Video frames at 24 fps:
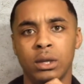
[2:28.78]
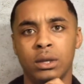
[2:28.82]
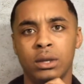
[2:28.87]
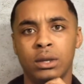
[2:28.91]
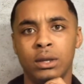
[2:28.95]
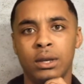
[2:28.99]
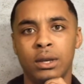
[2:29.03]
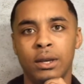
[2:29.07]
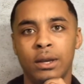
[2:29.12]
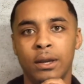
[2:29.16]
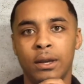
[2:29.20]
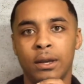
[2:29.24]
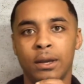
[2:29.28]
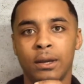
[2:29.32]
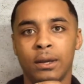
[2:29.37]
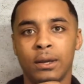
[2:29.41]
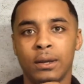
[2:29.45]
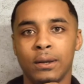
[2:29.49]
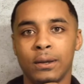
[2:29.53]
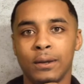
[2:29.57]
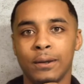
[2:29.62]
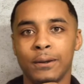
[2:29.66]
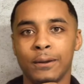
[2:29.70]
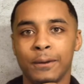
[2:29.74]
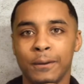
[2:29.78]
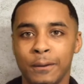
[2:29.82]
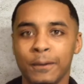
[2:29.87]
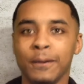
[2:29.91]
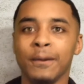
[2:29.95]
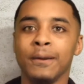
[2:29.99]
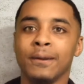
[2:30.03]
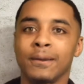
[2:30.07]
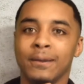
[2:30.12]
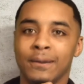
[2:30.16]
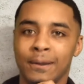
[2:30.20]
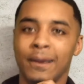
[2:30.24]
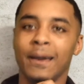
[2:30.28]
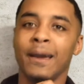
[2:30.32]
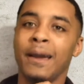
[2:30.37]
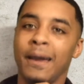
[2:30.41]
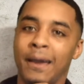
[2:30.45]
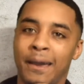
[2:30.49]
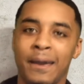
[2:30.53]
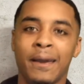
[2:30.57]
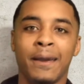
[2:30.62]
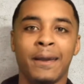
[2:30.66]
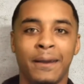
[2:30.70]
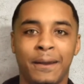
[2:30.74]
in the song. You had put that in the song
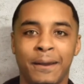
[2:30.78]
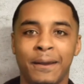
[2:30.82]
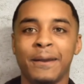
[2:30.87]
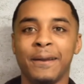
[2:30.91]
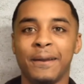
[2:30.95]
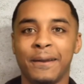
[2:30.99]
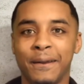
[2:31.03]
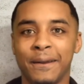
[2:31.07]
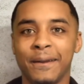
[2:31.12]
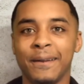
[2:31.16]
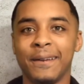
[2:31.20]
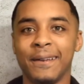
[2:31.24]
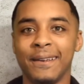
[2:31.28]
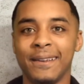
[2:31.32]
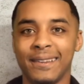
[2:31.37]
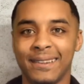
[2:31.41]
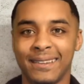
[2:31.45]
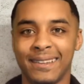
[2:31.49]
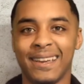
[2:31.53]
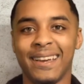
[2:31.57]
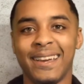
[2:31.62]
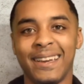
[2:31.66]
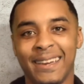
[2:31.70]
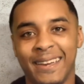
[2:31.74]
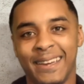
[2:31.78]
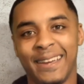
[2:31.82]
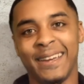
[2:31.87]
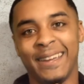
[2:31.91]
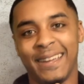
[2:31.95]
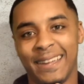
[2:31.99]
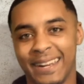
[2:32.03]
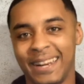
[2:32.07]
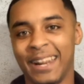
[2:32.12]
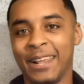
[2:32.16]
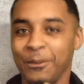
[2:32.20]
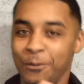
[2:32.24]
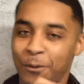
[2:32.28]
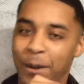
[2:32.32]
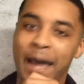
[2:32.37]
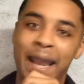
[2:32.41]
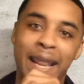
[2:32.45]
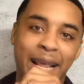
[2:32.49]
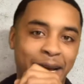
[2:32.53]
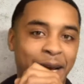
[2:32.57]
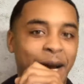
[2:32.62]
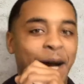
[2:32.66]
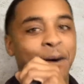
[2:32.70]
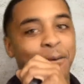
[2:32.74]
yeah. about the ski part. Yeah. That's
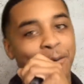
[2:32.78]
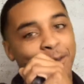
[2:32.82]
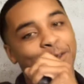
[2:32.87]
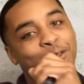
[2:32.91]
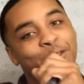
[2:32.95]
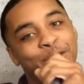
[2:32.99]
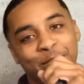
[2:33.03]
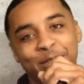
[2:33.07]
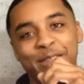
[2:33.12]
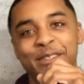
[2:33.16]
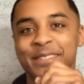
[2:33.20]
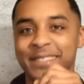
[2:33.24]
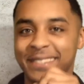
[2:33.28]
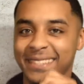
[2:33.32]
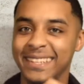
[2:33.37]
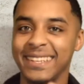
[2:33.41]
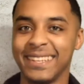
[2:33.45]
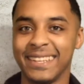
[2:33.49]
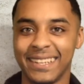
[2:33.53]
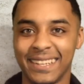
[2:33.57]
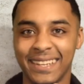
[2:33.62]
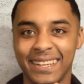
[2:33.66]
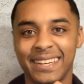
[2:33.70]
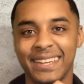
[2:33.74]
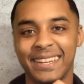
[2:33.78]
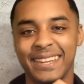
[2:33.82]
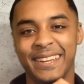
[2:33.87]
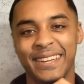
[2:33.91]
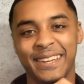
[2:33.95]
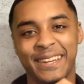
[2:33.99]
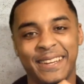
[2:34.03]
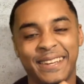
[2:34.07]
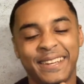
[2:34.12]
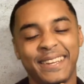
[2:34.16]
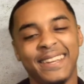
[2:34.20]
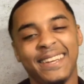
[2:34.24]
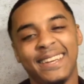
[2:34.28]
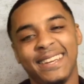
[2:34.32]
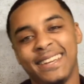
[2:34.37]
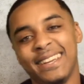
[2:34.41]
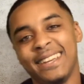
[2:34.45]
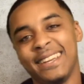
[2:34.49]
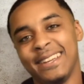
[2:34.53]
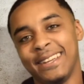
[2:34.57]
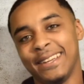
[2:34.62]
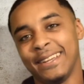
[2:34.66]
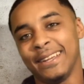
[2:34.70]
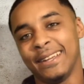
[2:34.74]
why they call me Drew ski. Okay, yeah. okay,
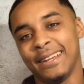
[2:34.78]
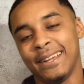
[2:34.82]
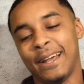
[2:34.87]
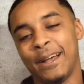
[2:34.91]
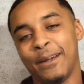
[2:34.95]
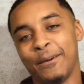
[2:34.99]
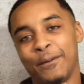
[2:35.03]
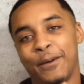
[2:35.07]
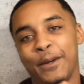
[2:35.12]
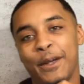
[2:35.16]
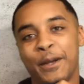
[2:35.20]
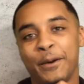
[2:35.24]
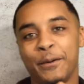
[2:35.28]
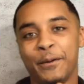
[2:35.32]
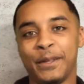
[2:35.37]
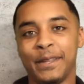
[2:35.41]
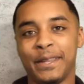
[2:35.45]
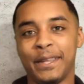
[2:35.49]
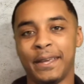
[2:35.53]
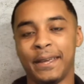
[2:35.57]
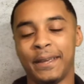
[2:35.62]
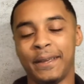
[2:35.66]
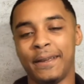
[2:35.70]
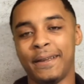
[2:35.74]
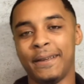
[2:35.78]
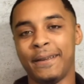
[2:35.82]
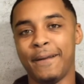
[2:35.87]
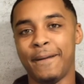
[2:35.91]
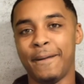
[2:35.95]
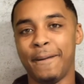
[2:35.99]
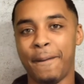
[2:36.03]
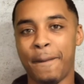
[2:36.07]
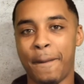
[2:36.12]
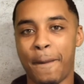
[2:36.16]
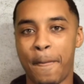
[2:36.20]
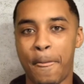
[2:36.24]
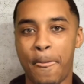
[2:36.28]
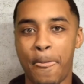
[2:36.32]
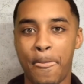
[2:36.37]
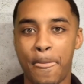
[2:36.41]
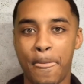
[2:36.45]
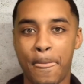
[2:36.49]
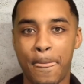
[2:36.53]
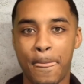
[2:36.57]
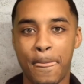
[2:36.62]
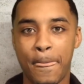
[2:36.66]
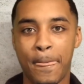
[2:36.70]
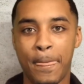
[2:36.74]
okay. Yeah, man. I ran with it. So, like,
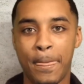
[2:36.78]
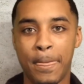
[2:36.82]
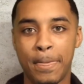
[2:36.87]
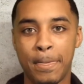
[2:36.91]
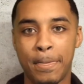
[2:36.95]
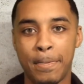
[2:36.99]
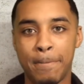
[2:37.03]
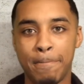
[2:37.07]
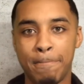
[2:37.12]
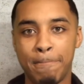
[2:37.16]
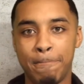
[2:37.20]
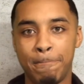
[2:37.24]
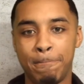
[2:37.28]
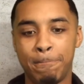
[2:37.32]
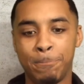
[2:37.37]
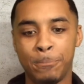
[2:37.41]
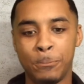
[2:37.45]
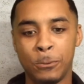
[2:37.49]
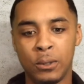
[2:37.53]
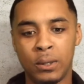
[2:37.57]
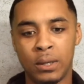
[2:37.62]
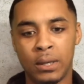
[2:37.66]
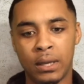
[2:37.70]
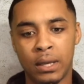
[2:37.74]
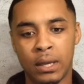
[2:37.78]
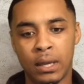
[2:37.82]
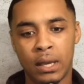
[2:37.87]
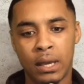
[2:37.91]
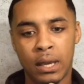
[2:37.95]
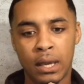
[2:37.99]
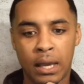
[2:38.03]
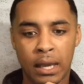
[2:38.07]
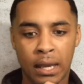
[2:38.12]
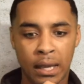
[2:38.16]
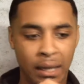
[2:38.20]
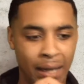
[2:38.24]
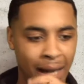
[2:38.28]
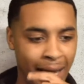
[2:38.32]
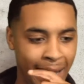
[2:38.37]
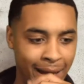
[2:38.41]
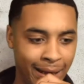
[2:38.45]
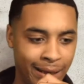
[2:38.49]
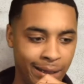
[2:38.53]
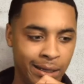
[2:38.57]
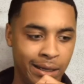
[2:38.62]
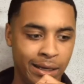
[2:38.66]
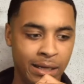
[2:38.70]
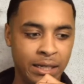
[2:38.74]
how was it growing up, man, for you?
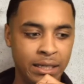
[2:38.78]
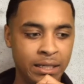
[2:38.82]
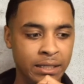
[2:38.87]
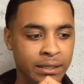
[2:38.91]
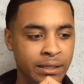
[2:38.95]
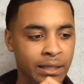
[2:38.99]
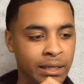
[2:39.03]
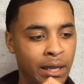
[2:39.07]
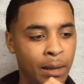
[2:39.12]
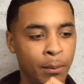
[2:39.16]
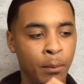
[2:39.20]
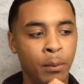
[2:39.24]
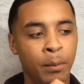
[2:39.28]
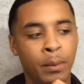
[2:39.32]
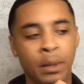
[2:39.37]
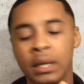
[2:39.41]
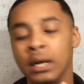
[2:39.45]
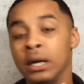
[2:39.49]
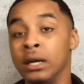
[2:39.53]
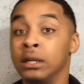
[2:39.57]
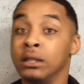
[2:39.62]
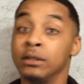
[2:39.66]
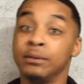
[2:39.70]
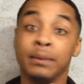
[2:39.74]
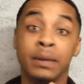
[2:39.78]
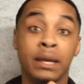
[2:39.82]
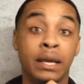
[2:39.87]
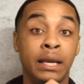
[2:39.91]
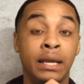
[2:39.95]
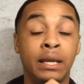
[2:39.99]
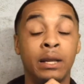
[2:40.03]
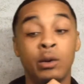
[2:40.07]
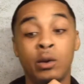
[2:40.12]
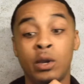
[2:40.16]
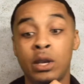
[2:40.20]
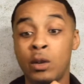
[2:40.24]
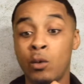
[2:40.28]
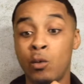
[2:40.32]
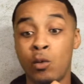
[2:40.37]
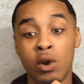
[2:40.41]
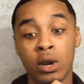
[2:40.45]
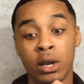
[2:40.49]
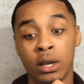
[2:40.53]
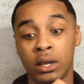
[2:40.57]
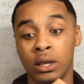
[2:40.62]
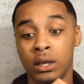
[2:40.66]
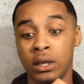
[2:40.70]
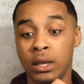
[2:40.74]
like honestly, I'm gonna be honest, man. It, it
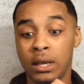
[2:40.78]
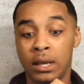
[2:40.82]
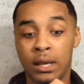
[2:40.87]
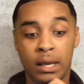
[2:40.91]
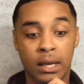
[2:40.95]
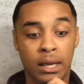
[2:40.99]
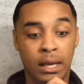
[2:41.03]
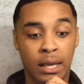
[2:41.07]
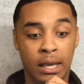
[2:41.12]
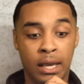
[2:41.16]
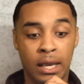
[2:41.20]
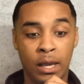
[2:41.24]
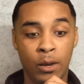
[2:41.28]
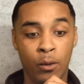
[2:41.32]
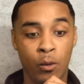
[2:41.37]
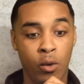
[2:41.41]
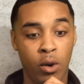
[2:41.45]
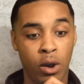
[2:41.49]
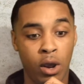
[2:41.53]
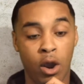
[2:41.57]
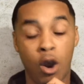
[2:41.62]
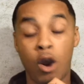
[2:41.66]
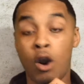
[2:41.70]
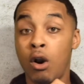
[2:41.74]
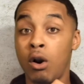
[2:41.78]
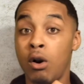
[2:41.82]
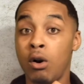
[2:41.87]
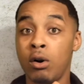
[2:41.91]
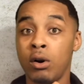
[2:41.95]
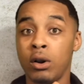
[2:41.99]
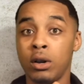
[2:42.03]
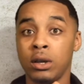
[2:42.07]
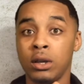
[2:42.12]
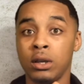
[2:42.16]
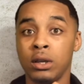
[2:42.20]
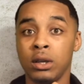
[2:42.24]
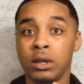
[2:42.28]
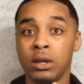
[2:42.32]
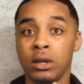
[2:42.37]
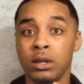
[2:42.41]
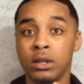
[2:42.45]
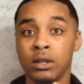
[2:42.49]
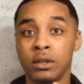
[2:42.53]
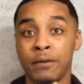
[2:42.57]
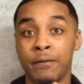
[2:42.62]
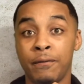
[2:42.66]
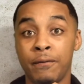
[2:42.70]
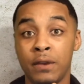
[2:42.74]
went it went hard.
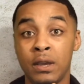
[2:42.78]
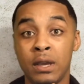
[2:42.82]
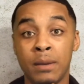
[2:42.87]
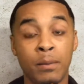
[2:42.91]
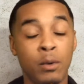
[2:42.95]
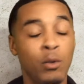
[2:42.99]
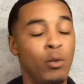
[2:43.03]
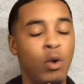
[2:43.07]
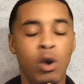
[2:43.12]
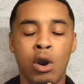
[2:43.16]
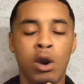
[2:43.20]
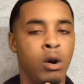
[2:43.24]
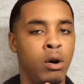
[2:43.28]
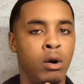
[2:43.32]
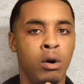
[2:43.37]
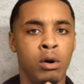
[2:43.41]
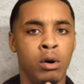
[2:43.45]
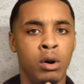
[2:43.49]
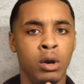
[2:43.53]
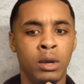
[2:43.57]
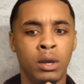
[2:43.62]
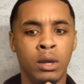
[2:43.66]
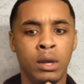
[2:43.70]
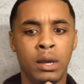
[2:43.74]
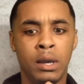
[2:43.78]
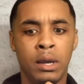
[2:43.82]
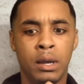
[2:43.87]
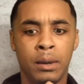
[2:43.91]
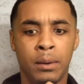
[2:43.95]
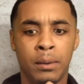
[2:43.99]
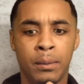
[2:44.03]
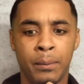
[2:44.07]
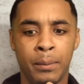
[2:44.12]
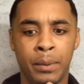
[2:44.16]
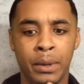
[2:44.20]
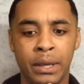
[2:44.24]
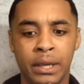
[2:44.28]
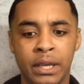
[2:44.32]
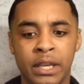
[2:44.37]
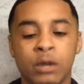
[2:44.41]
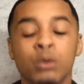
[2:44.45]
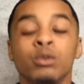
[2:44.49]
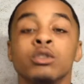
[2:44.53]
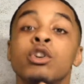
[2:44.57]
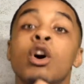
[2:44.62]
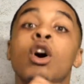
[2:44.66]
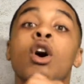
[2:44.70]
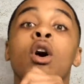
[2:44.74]
Mm-hmm. You feel me? It went hard, yeah. but it
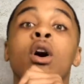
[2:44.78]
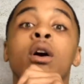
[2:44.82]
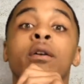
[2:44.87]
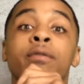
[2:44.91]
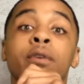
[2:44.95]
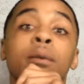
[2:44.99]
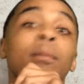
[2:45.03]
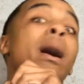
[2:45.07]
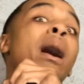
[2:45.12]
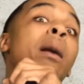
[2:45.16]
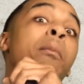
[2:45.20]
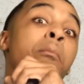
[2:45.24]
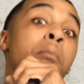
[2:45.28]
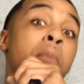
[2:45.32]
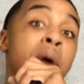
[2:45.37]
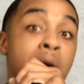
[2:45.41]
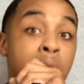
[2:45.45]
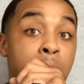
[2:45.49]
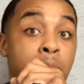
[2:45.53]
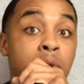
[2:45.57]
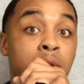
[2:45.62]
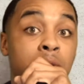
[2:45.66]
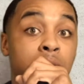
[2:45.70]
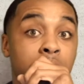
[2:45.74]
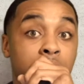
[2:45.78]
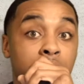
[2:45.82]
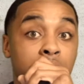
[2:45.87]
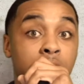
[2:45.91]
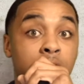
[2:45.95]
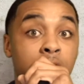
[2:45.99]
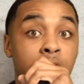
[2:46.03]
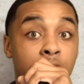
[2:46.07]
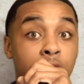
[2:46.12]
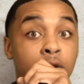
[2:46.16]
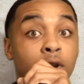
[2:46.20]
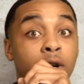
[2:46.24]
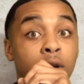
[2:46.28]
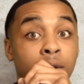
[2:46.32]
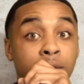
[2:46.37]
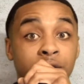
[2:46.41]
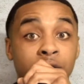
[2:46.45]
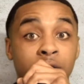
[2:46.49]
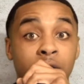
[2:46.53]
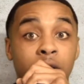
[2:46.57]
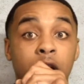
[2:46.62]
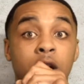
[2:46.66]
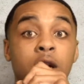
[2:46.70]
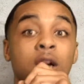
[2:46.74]
was hard for my mama. You right, know what
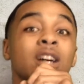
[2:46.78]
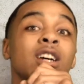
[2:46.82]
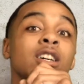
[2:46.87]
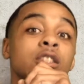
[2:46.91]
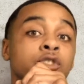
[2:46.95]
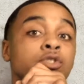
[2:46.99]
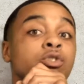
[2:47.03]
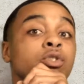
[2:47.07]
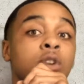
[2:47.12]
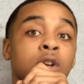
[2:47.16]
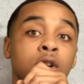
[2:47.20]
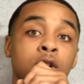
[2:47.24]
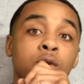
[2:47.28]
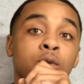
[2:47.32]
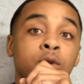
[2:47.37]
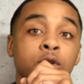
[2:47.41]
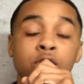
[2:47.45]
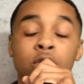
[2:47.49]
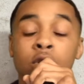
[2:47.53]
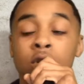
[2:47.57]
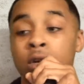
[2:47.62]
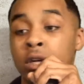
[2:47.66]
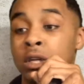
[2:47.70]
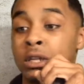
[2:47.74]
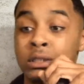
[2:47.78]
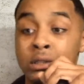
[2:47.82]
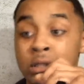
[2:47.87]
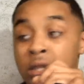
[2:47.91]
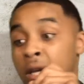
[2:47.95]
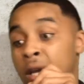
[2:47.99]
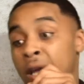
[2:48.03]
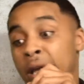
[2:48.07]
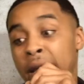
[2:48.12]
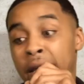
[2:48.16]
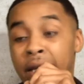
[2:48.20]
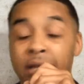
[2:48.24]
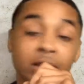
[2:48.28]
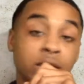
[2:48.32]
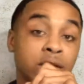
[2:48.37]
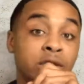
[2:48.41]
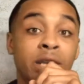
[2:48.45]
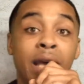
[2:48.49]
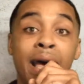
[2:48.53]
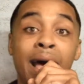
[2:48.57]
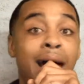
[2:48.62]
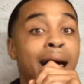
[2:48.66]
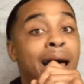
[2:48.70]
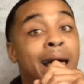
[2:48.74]
I'm saying? Right, Her right. struggle was hard because as a
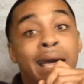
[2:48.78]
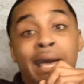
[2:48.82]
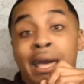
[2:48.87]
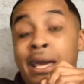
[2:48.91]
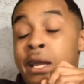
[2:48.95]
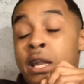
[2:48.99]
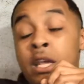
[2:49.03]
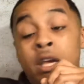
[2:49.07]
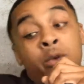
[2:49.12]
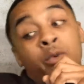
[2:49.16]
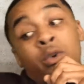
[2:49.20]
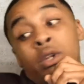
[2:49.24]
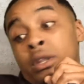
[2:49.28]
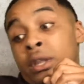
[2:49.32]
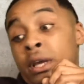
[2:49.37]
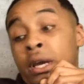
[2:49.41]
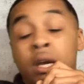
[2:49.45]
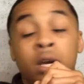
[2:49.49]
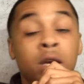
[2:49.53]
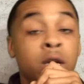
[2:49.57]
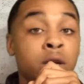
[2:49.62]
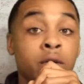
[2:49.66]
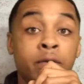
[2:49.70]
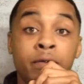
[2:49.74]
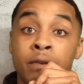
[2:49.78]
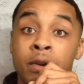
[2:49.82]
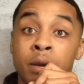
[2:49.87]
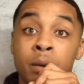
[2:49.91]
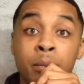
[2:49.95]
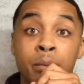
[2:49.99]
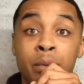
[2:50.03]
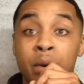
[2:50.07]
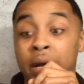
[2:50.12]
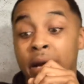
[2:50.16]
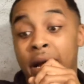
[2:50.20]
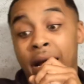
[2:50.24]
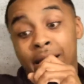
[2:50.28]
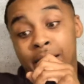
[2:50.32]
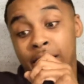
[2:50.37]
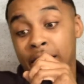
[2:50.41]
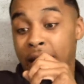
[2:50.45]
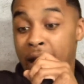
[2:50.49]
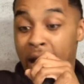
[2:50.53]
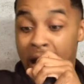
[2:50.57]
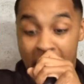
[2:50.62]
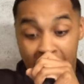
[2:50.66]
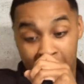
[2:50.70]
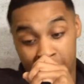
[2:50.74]
child I had everything. You feel me? But I
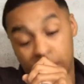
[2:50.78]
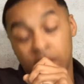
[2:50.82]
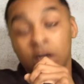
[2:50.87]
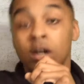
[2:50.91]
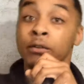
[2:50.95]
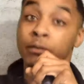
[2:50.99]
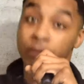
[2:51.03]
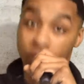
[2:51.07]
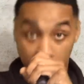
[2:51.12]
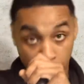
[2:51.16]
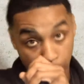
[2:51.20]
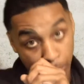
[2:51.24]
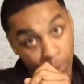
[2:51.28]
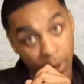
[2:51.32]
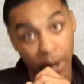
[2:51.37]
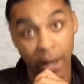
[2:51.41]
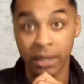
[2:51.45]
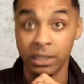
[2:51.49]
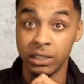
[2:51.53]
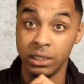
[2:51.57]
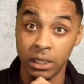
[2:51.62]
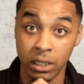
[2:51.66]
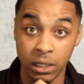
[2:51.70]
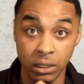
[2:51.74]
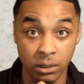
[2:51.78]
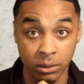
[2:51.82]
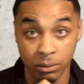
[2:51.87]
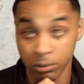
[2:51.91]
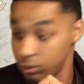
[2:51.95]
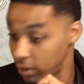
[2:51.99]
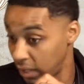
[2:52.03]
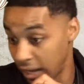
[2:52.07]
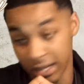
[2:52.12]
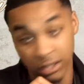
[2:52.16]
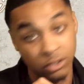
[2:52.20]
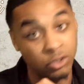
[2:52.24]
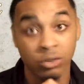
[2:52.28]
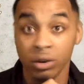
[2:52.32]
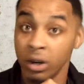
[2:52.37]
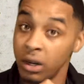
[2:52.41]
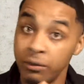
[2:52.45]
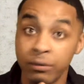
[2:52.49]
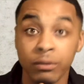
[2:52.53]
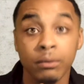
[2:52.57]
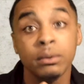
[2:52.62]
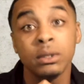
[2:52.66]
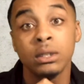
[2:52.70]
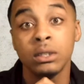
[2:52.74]
I come from the projects. I'm like
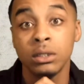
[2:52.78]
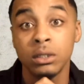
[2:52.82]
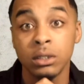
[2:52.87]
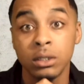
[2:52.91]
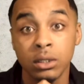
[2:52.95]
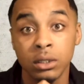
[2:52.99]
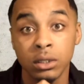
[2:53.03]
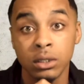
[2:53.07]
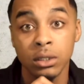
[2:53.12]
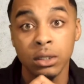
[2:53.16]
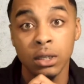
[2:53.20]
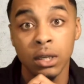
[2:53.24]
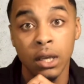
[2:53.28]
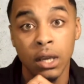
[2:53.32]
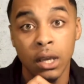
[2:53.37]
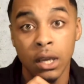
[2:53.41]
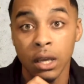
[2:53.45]
straight from the hood.